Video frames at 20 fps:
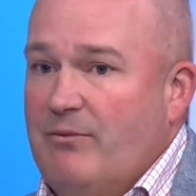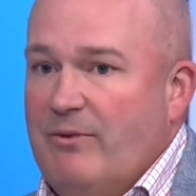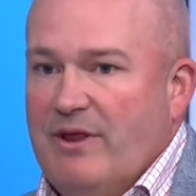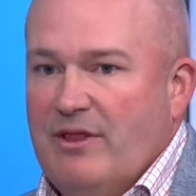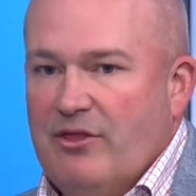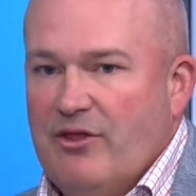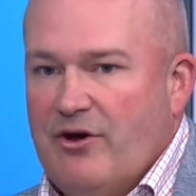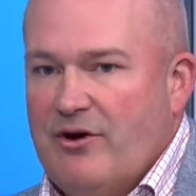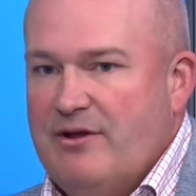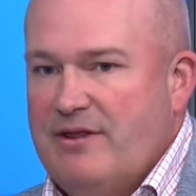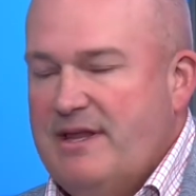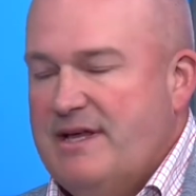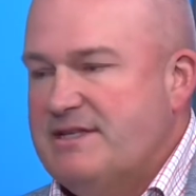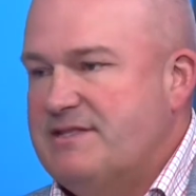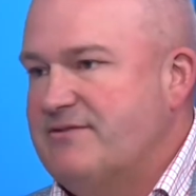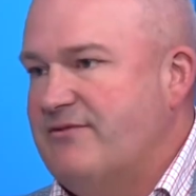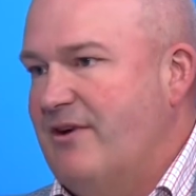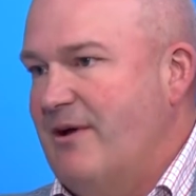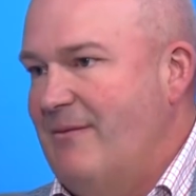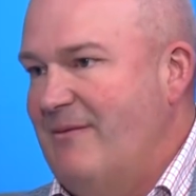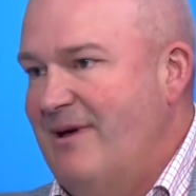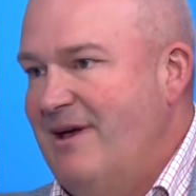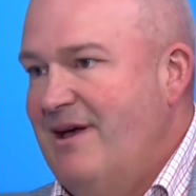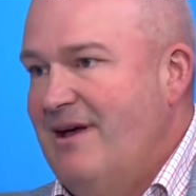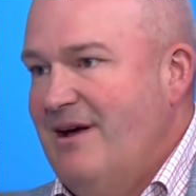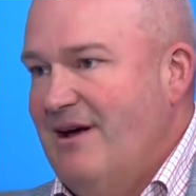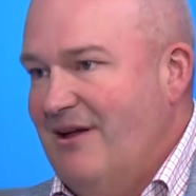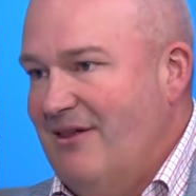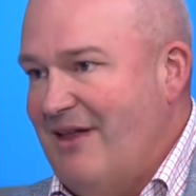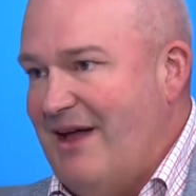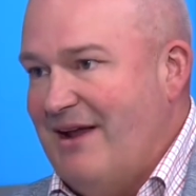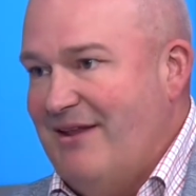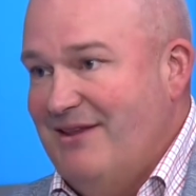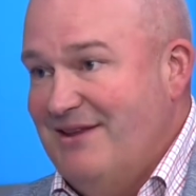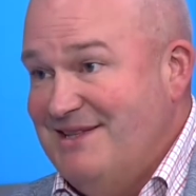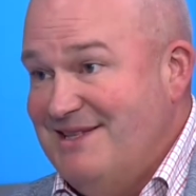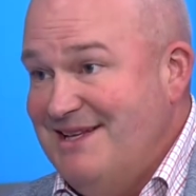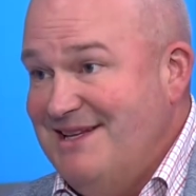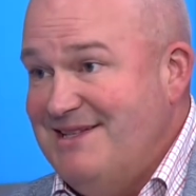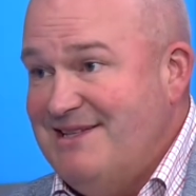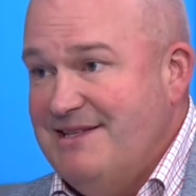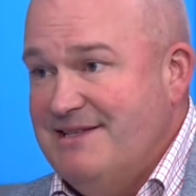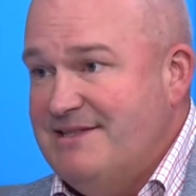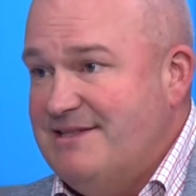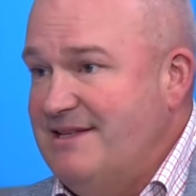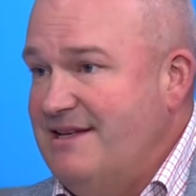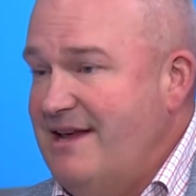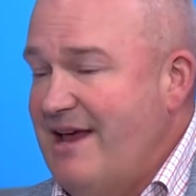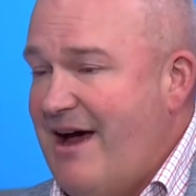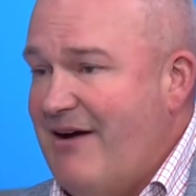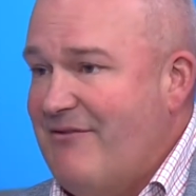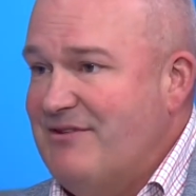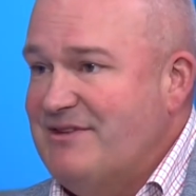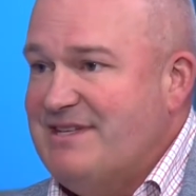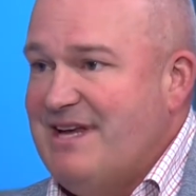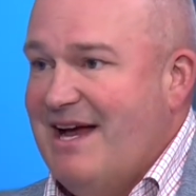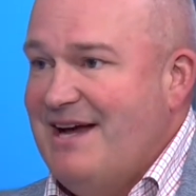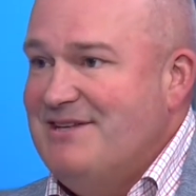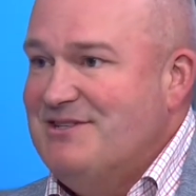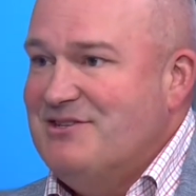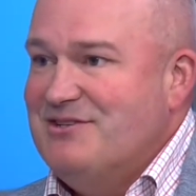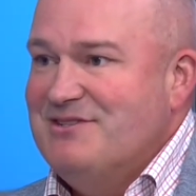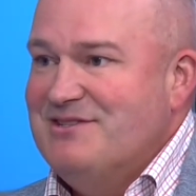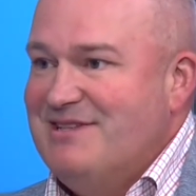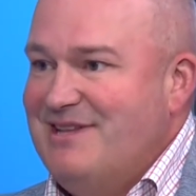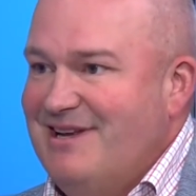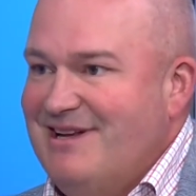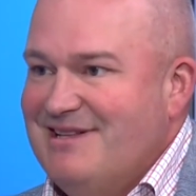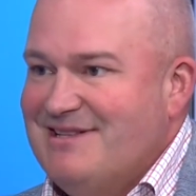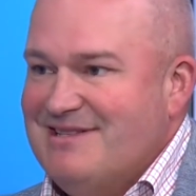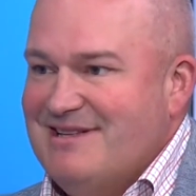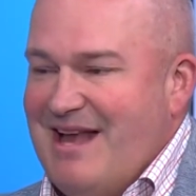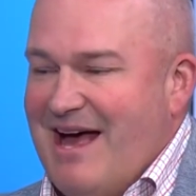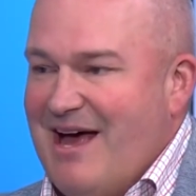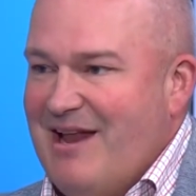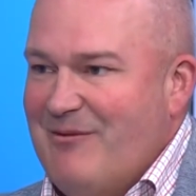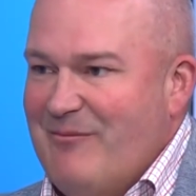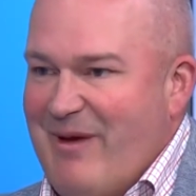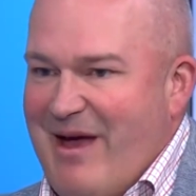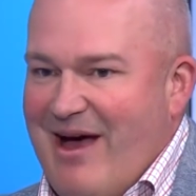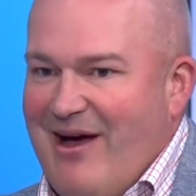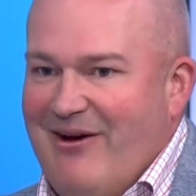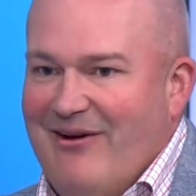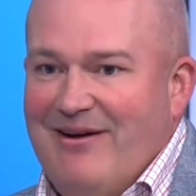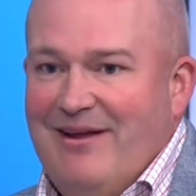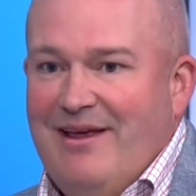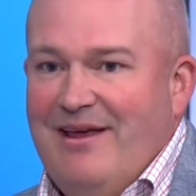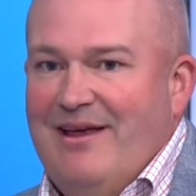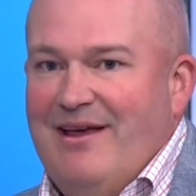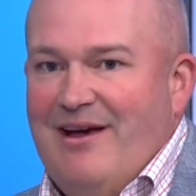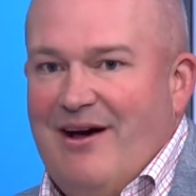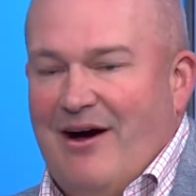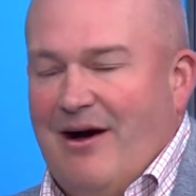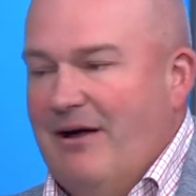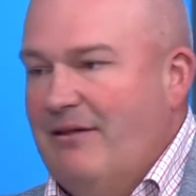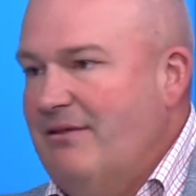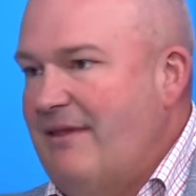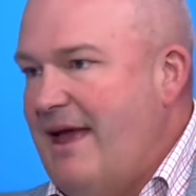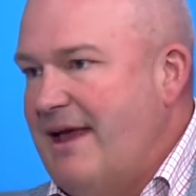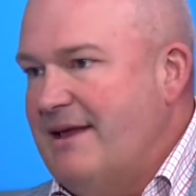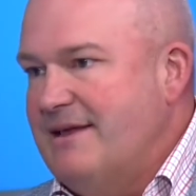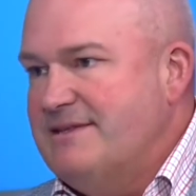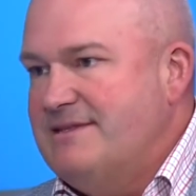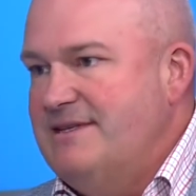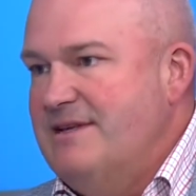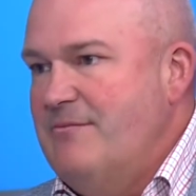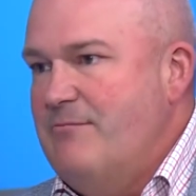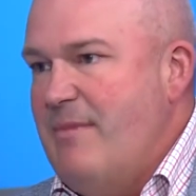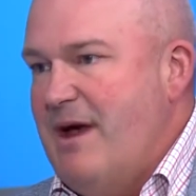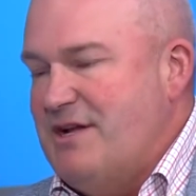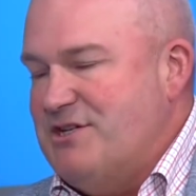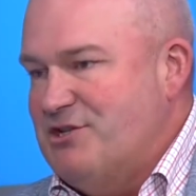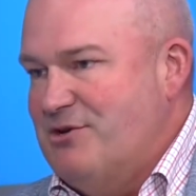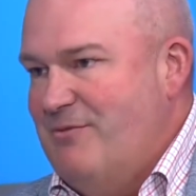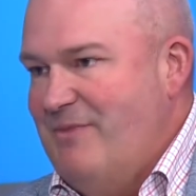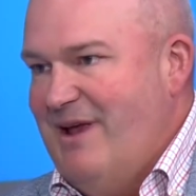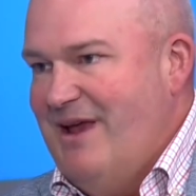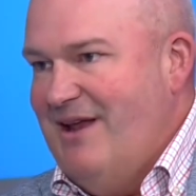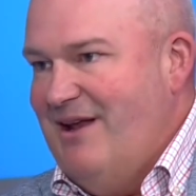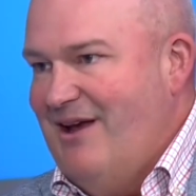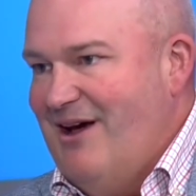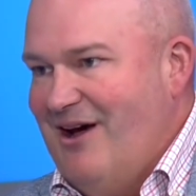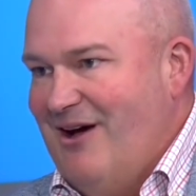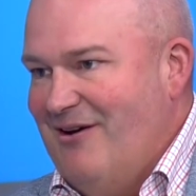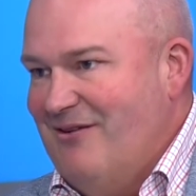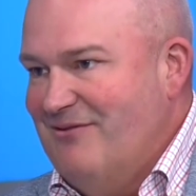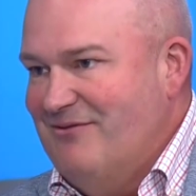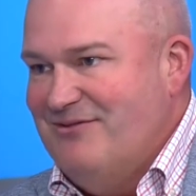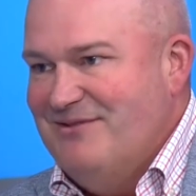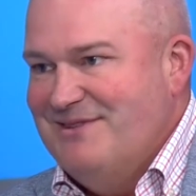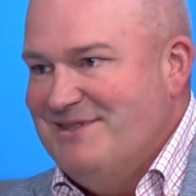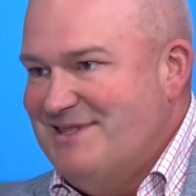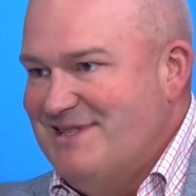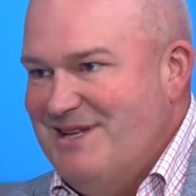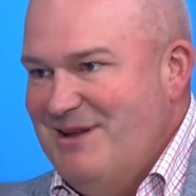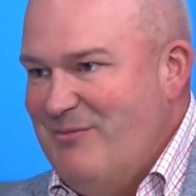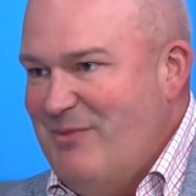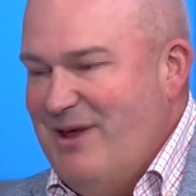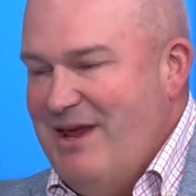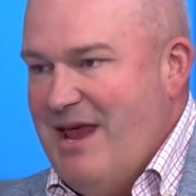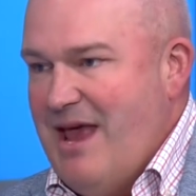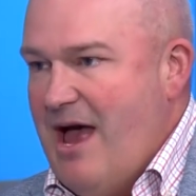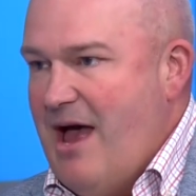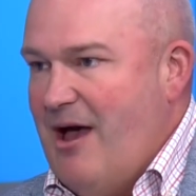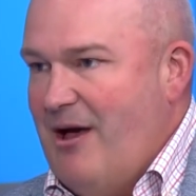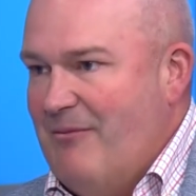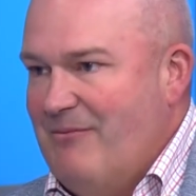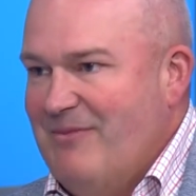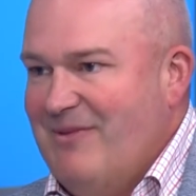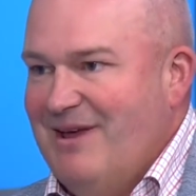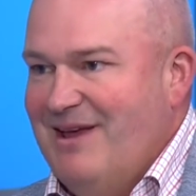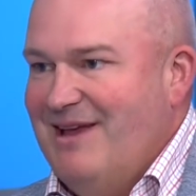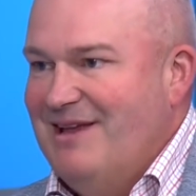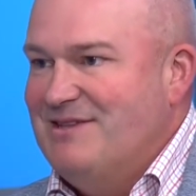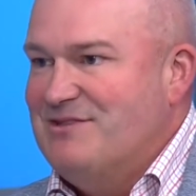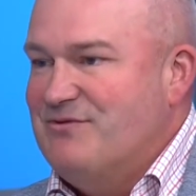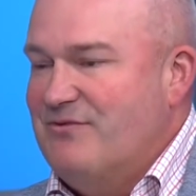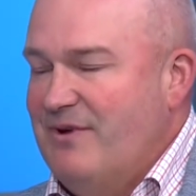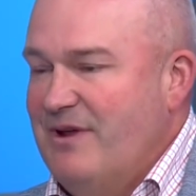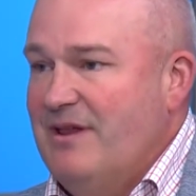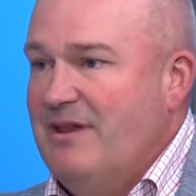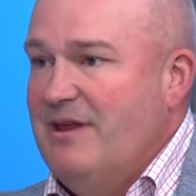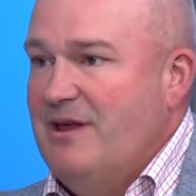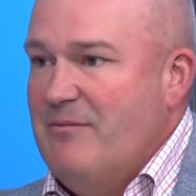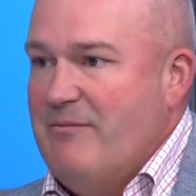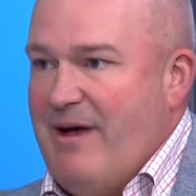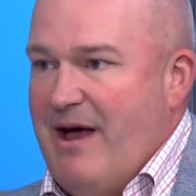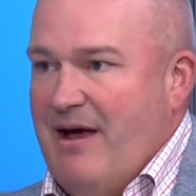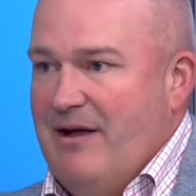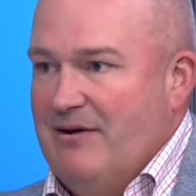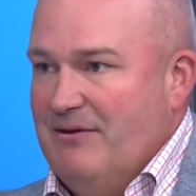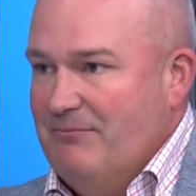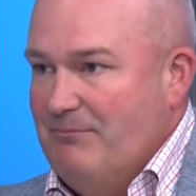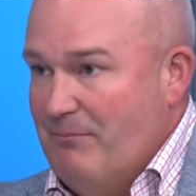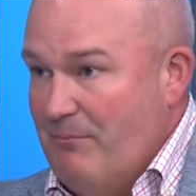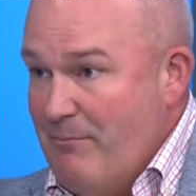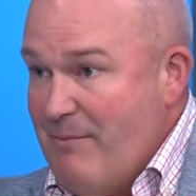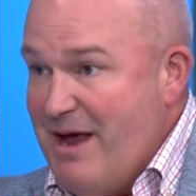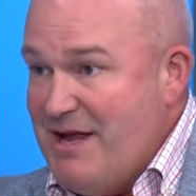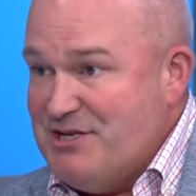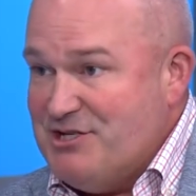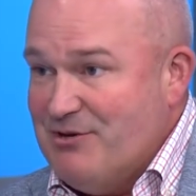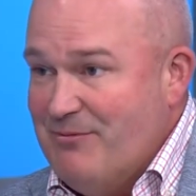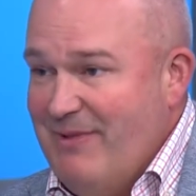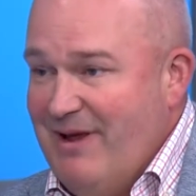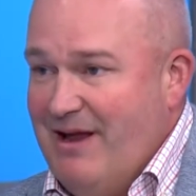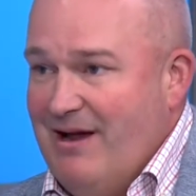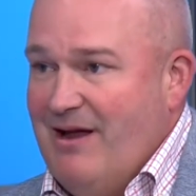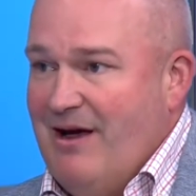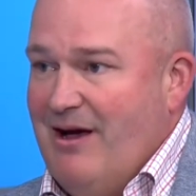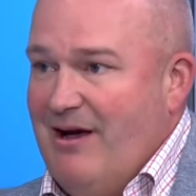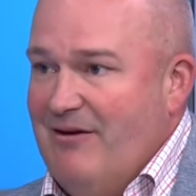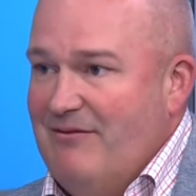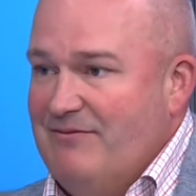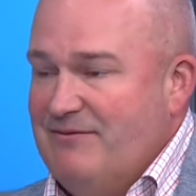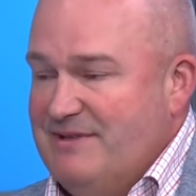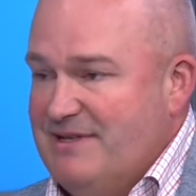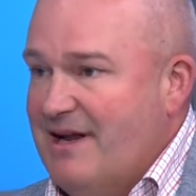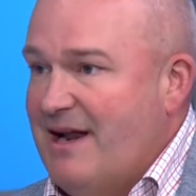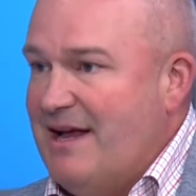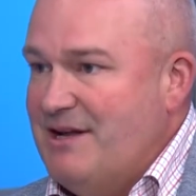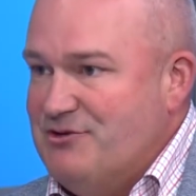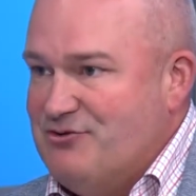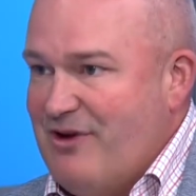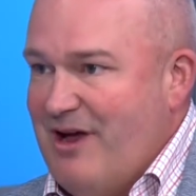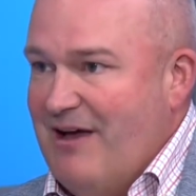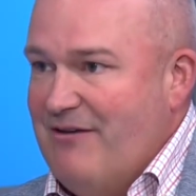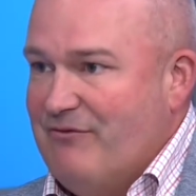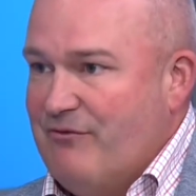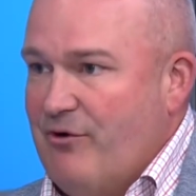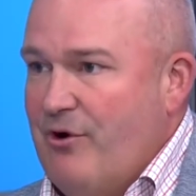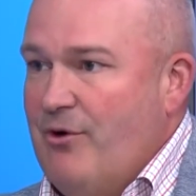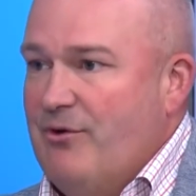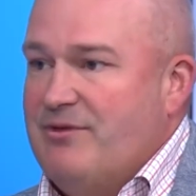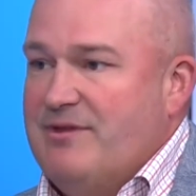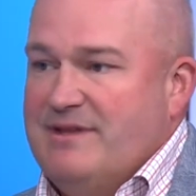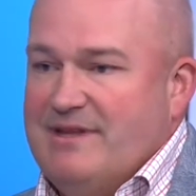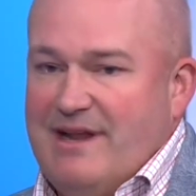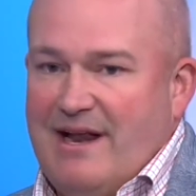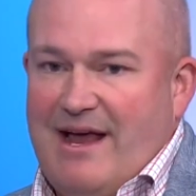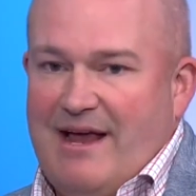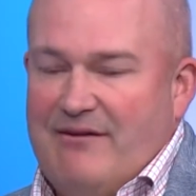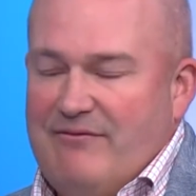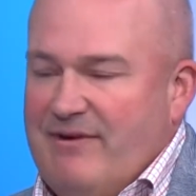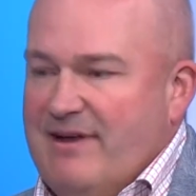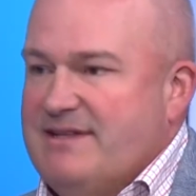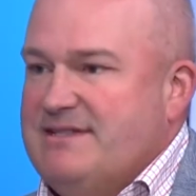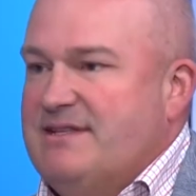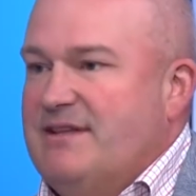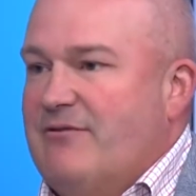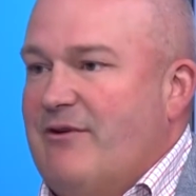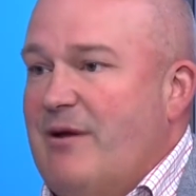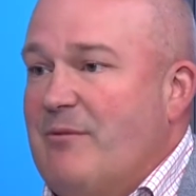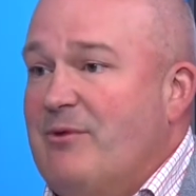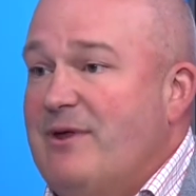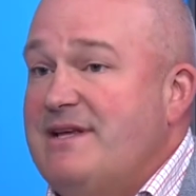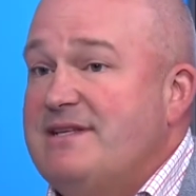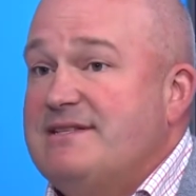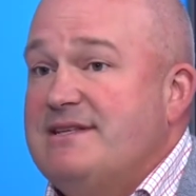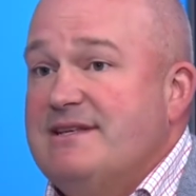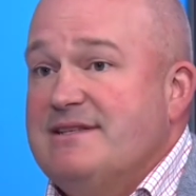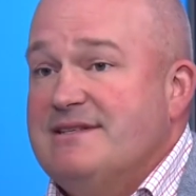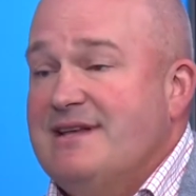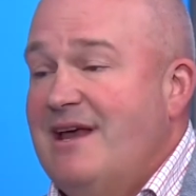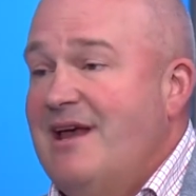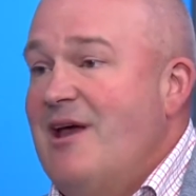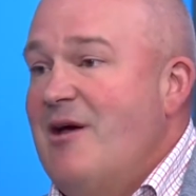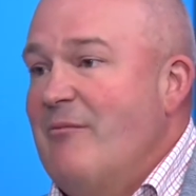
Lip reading: We learned this from a lot of the DTC advertisers, that it's not about a legacy measurement of CPM. It's really about a measurement of, did I drive growth? Did I invest in the right places?